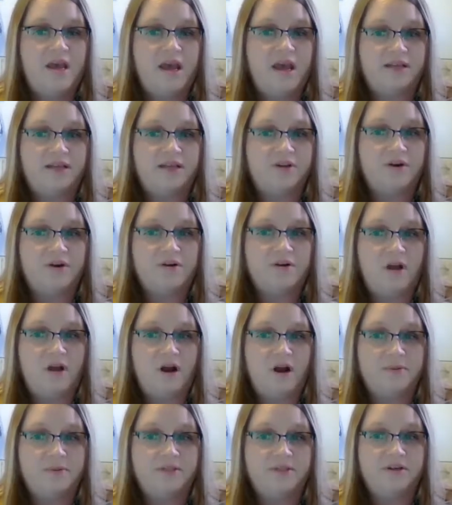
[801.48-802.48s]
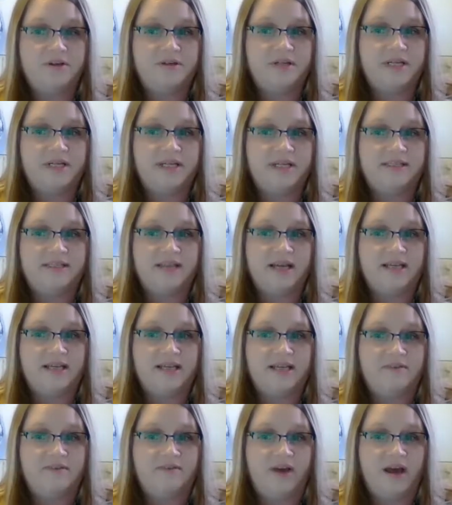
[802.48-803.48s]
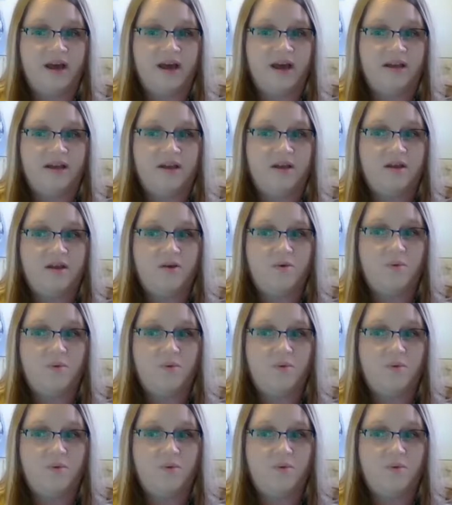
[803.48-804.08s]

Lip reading: External opportunities identified